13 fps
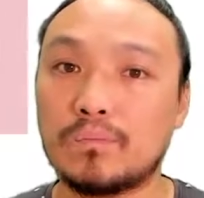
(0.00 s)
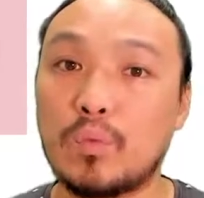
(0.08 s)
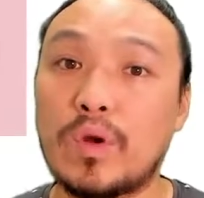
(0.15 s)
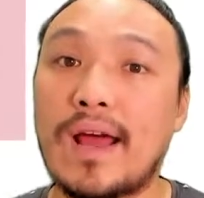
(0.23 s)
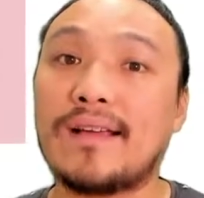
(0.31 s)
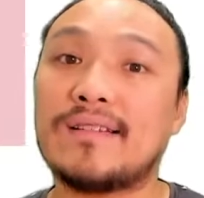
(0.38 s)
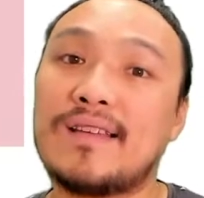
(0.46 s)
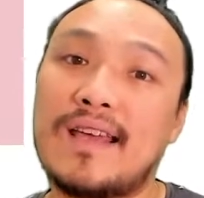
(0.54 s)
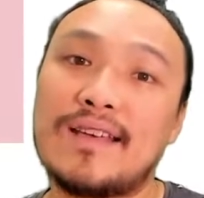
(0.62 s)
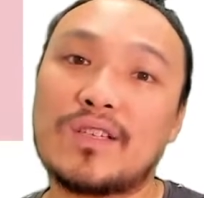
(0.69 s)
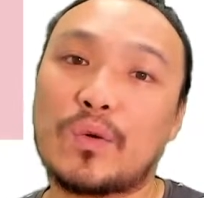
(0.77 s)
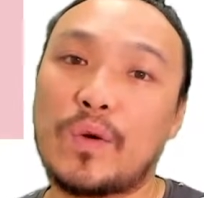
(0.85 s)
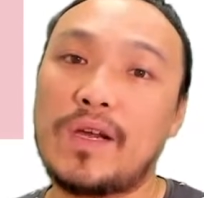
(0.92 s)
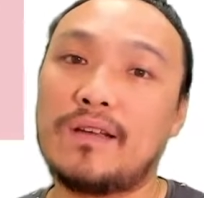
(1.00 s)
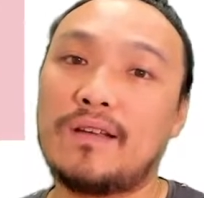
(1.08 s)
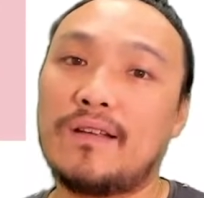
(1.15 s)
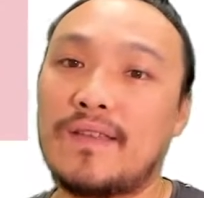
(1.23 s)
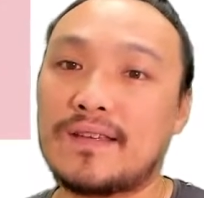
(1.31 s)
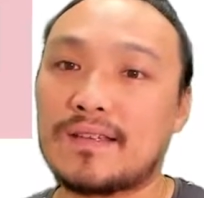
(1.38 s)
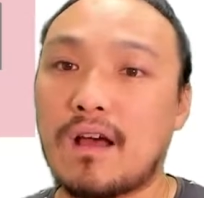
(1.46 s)
When I say screen in
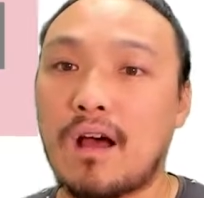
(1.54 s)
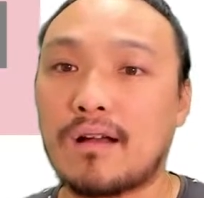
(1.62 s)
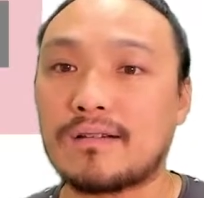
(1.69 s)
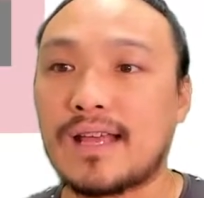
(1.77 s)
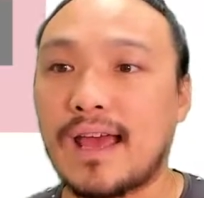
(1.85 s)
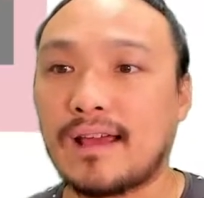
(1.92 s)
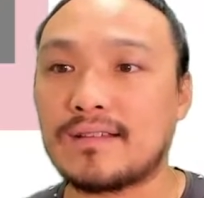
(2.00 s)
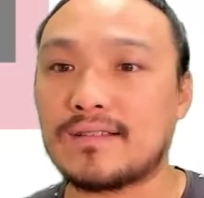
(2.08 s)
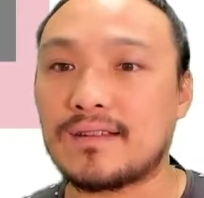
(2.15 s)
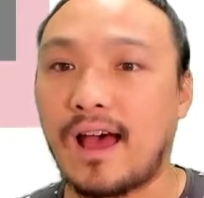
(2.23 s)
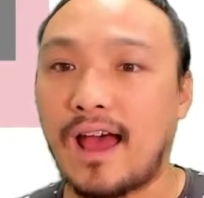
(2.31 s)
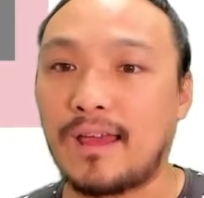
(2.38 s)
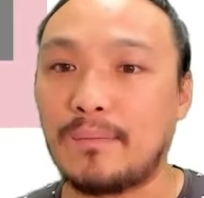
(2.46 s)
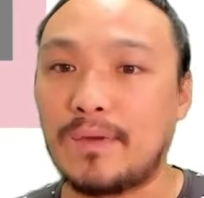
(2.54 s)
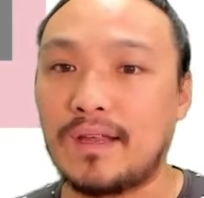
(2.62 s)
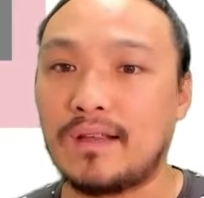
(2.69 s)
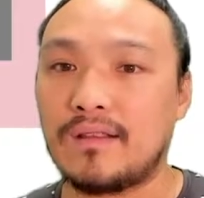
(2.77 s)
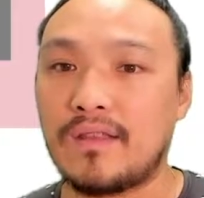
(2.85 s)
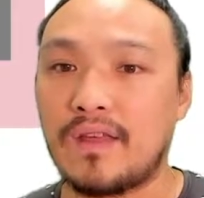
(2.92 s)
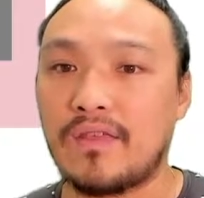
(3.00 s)
this context, I
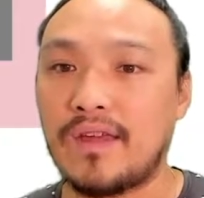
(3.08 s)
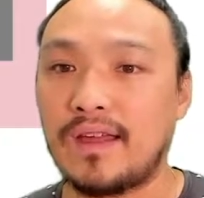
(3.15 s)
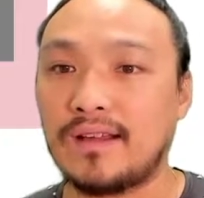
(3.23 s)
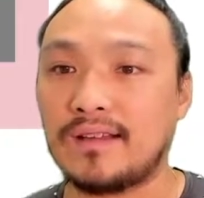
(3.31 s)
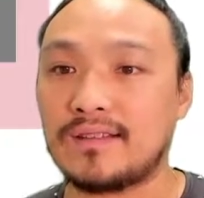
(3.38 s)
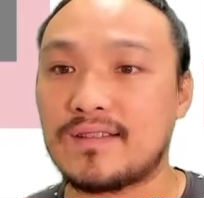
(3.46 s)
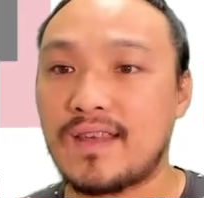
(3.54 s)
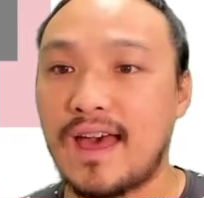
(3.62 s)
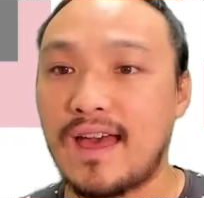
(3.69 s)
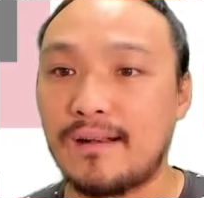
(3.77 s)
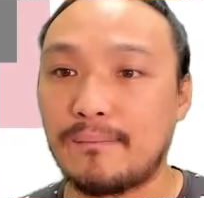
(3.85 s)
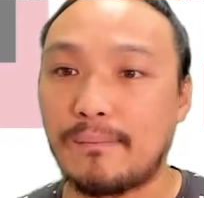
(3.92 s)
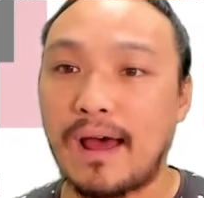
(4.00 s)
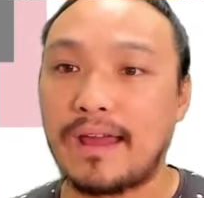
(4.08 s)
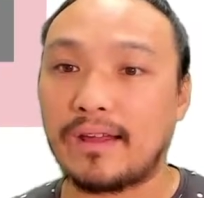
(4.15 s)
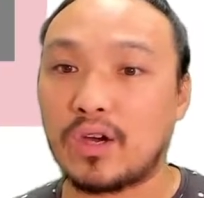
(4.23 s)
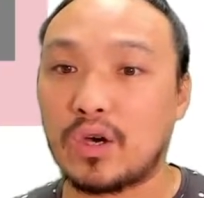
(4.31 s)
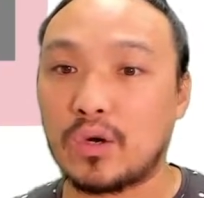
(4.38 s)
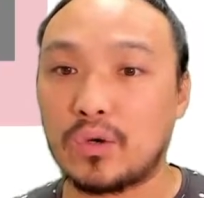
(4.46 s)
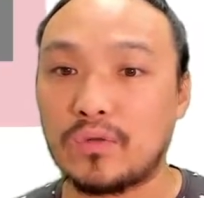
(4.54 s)
mean the things that my
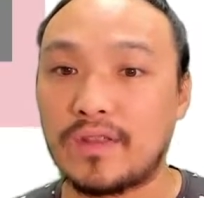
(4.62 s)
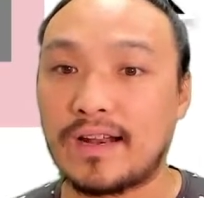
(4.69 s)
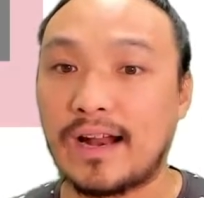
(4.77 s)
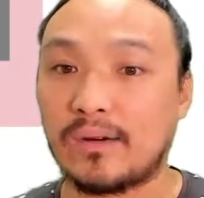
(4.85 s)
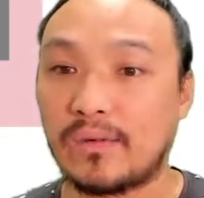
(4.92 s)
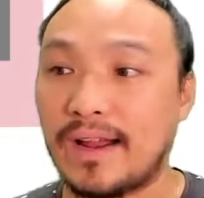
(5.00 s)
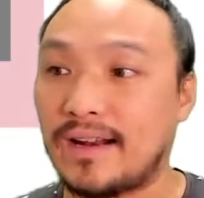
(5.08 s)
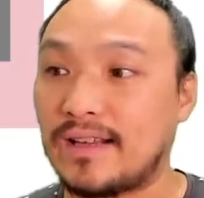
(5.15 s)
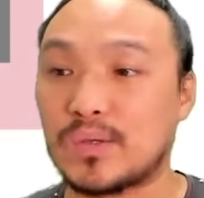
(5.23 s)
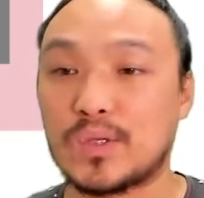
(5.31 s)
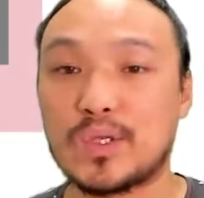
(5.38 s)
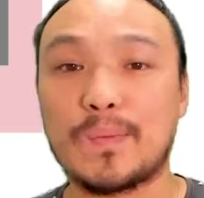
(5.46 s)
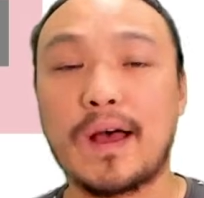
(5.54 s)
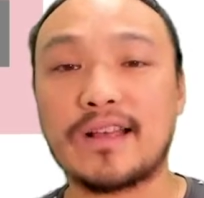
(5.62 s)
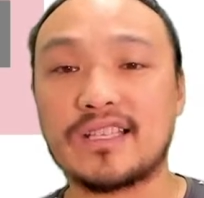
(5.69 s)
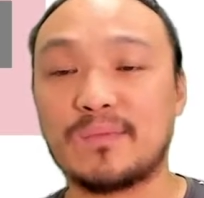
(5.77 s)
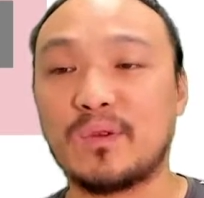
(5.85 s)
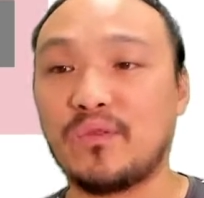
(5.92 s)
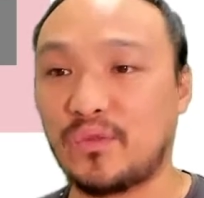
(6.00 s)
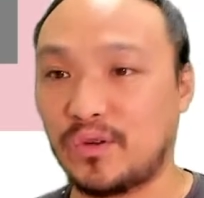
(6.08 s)
code that I write is
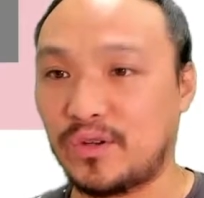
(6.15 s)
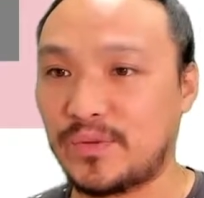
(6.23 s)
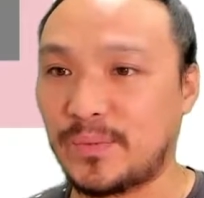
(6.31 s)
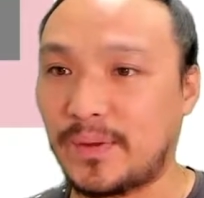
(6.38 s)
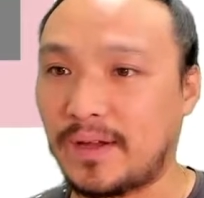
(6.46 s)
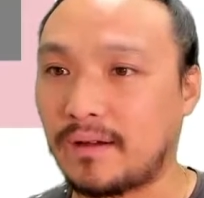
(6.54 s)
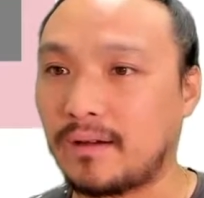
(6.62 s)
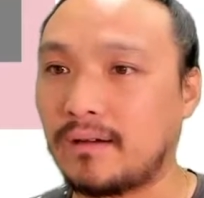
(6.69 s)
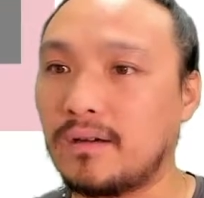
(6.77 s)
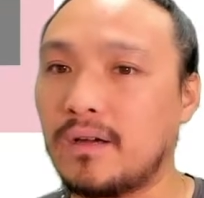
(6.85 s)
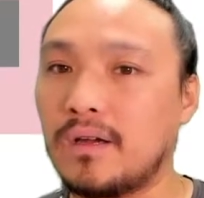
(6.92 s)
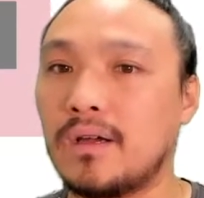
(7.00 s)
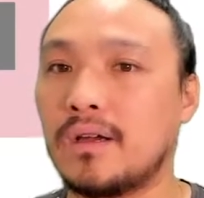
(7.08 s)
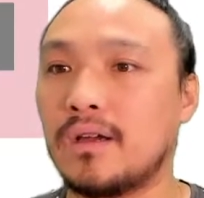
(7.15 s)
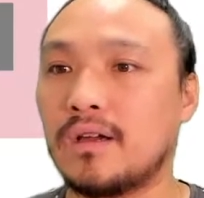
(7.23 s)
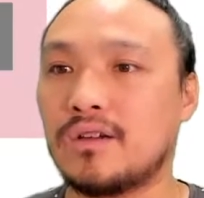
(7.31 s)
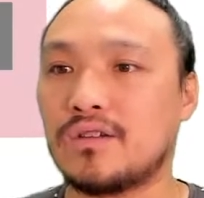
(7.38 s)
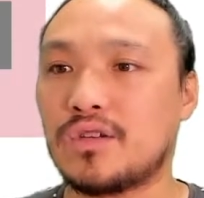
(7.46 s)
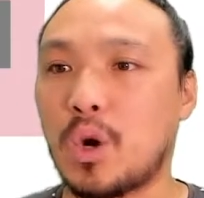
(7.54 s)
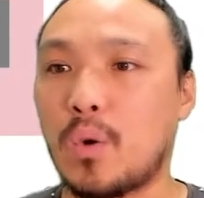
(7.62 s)
responsible for displaying.
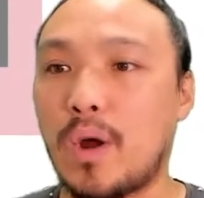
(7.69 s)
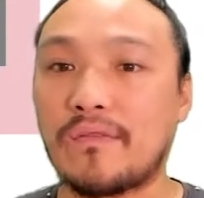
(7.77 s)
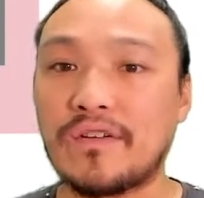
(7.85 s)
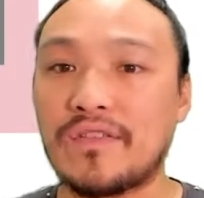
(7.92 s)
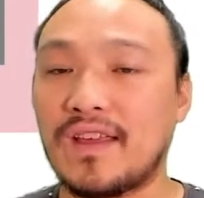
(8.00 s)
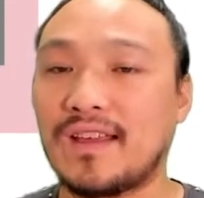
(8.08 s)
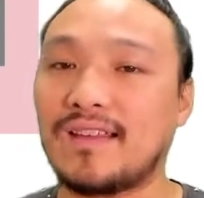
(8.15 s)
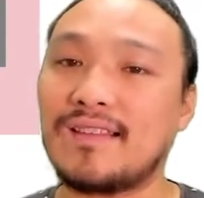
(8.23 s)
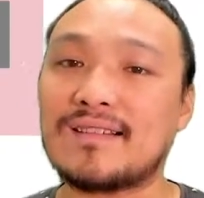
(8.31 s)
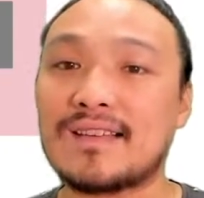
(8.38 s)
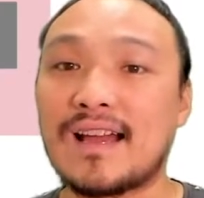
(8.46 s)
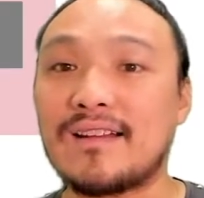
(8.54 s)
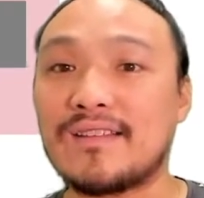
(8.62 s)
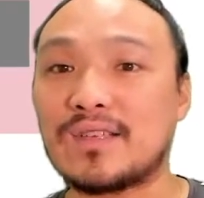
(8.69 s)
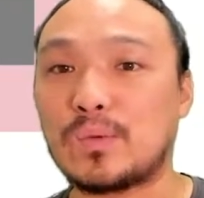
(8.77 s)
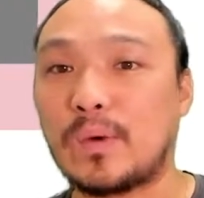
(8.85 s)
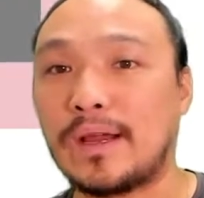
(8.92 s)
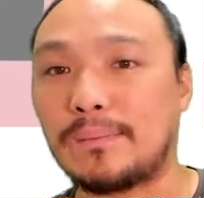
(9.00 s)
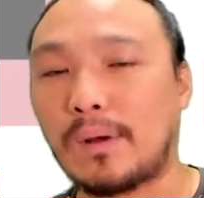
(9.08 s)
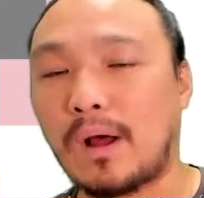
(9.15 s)
So everything inside of this
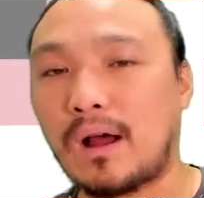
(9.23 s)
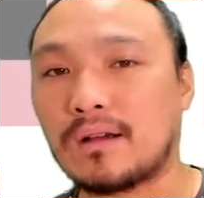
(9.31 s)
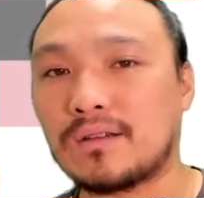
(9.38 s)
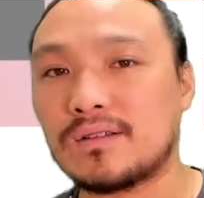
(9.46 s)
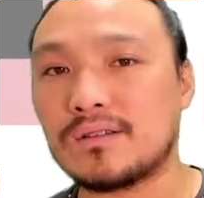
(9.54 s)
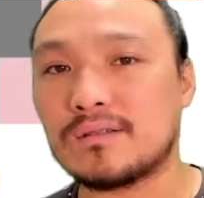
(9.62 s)
white box.